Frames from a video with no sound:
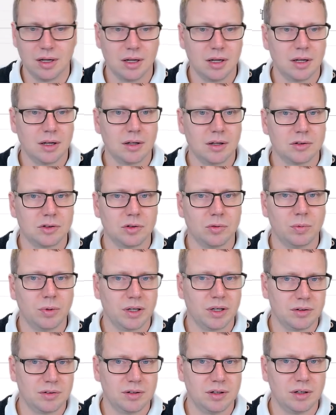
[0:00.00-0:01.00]
So we
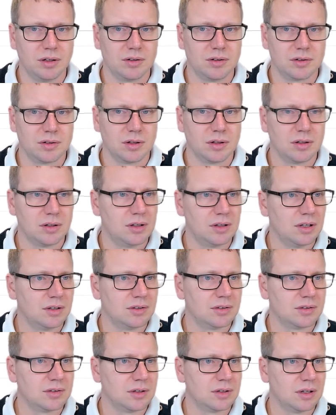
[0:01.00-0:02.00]
can see it's
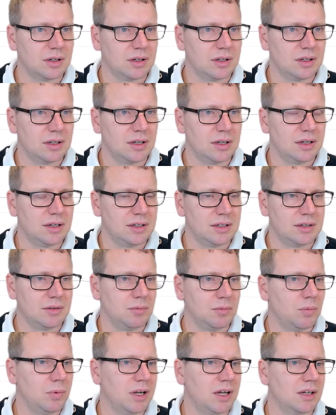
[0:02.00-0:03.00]
this we